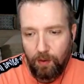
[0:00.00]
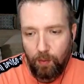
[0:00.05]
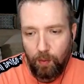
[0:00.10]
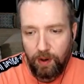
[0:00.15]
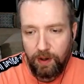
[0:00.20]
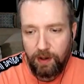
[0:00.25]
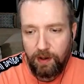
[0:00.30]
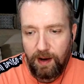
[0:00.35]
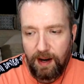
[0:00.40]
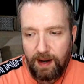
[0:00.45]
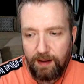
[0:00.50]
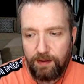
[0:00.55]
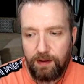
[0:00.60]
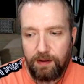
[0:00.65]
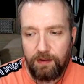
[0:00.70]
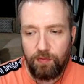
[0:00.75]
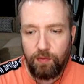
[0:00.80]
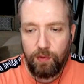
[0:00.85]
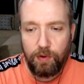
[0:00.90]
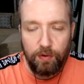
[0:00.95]
where you had
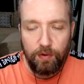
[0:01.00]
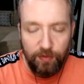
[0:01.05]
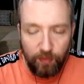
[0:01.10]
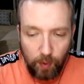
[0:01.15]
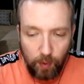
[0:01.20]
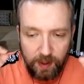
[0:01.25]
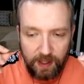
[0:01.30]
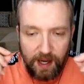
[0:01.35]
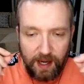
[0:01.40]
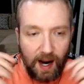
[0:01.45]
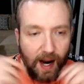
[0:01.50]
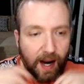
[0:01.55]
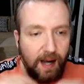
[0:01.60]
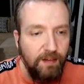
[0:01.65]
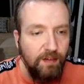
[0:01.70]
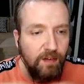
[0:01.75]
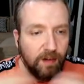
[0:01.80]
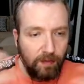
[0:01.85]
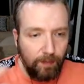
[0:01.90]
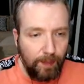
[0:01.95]
these real squinty
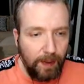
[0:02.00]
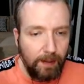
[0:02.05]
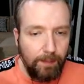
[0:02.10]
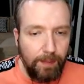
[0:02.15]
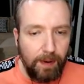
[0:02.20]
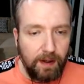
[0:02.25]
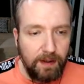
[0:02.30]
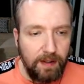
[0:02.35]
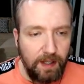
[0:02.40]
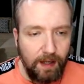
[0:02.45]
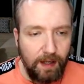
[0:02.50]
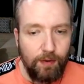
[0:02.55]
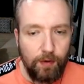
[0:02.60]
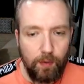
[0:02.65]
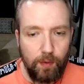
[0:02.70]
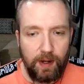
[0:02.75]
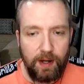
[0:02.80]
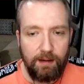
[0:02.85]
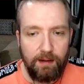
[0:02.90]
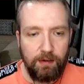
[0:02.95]
eyes and these big buck teeth
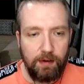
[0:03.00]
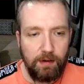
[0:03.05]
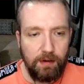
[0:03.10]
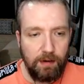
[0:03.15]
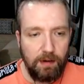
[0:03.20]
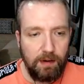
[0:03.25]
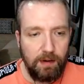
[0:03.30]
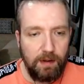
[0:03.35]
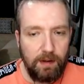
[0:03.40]
or whatever.